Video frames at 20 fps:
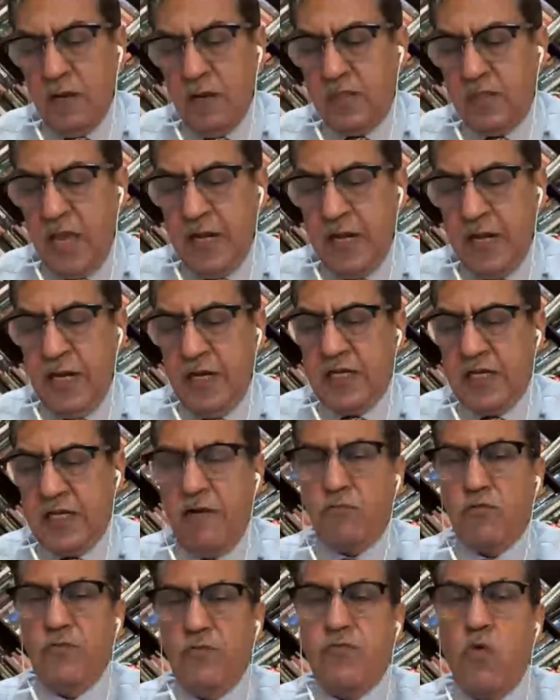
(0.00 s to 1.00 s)
then it
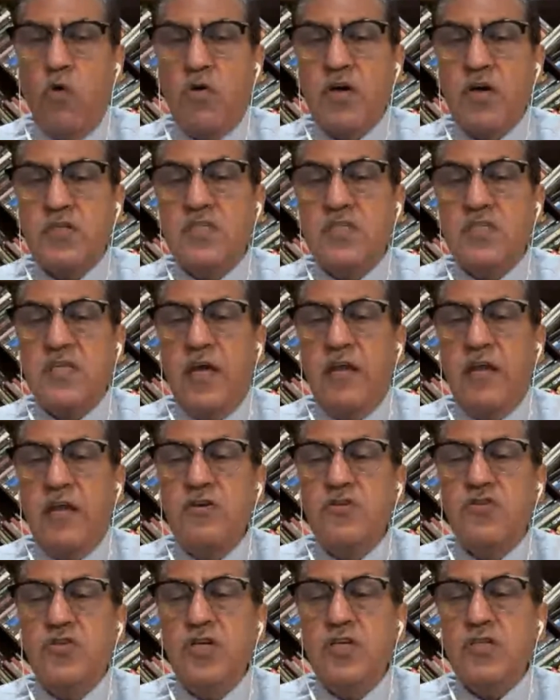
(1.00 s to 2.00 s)
have to focus its
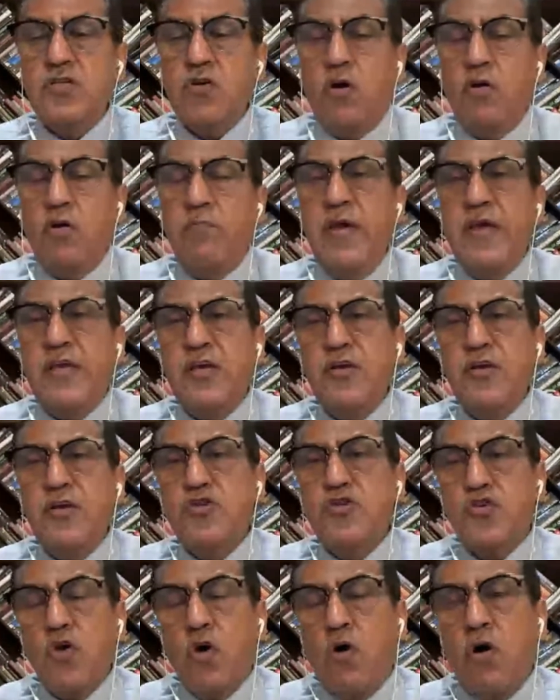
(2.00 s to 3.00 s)
energies on making
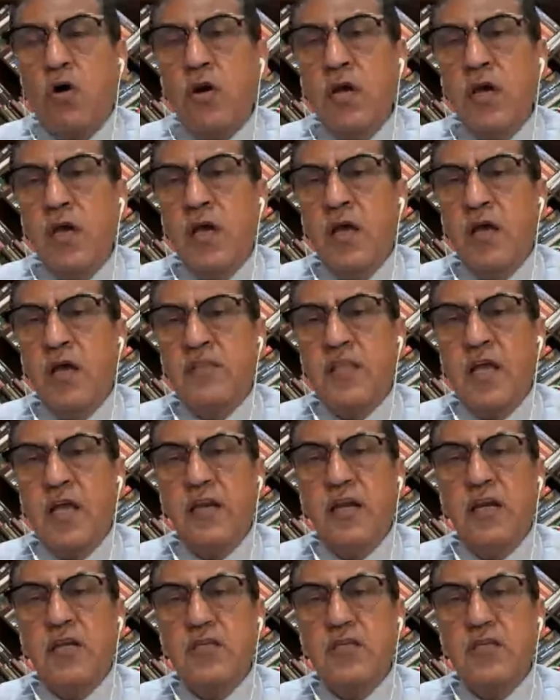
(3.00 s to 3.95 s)
sure that